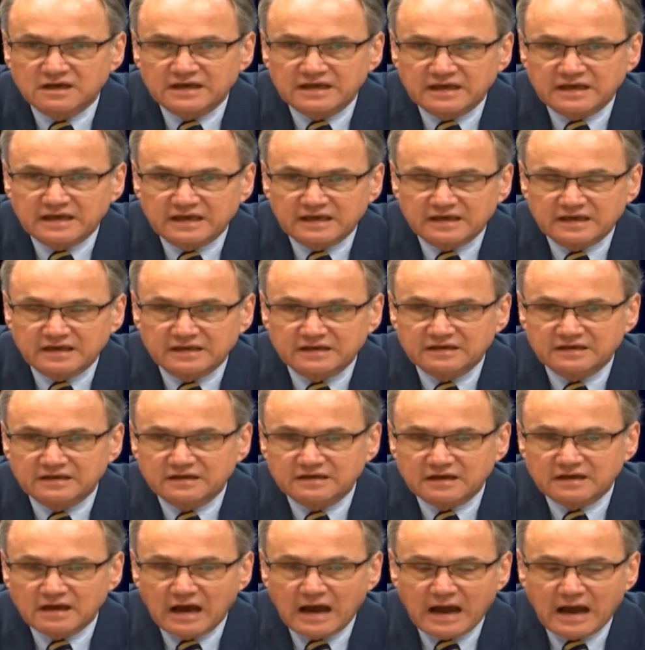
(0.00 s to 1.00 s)
in
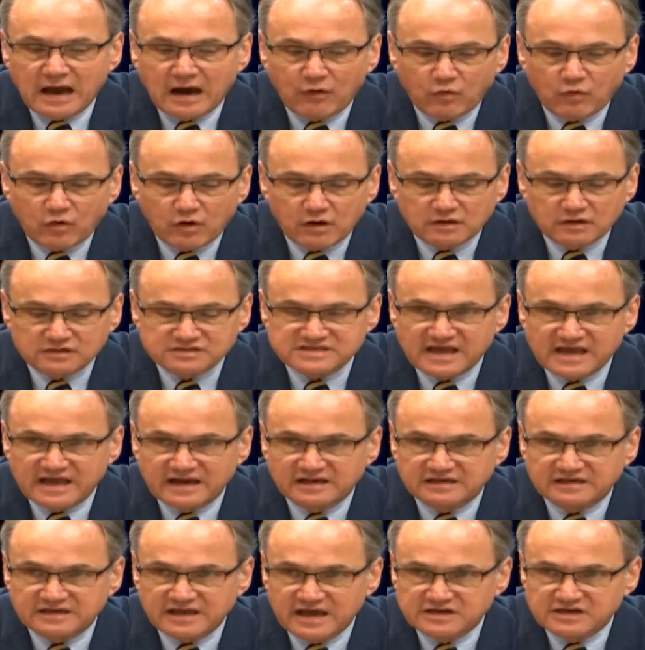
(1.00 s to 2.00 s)
our
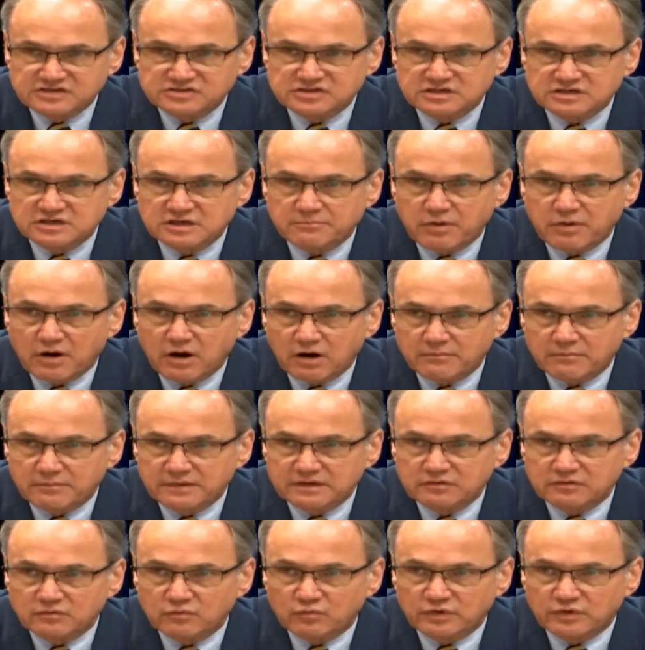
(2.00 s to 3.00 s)
sanitation department
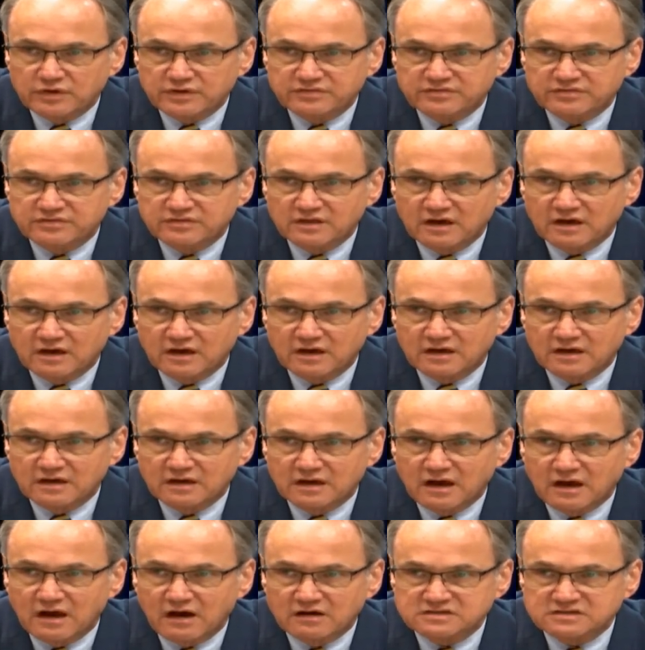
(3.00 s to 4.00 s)
with
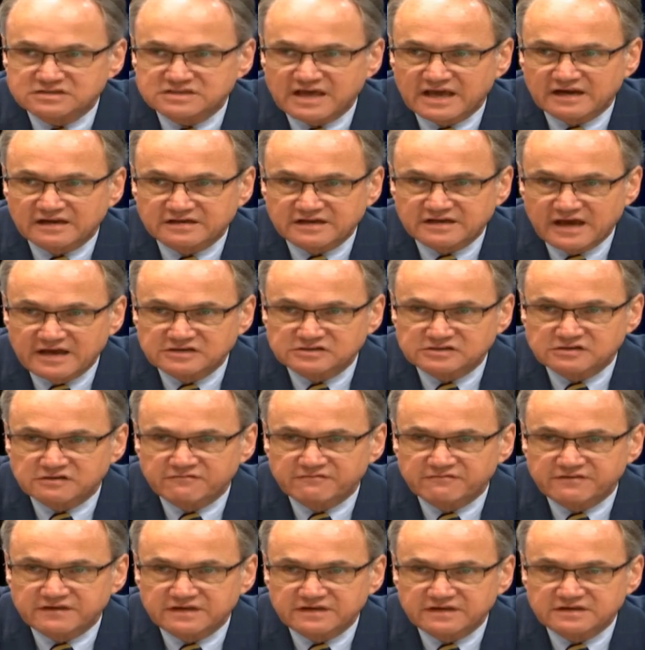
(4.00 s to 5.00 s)
our sanitation
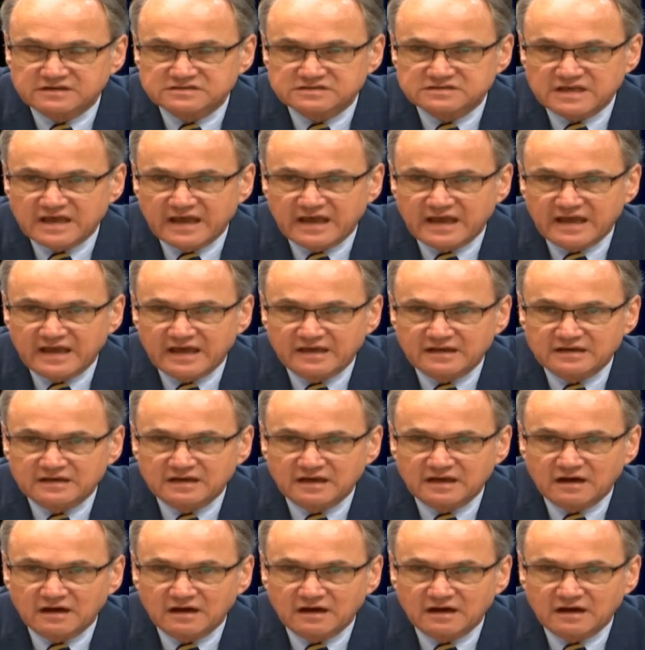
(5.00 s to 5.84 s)
fees, and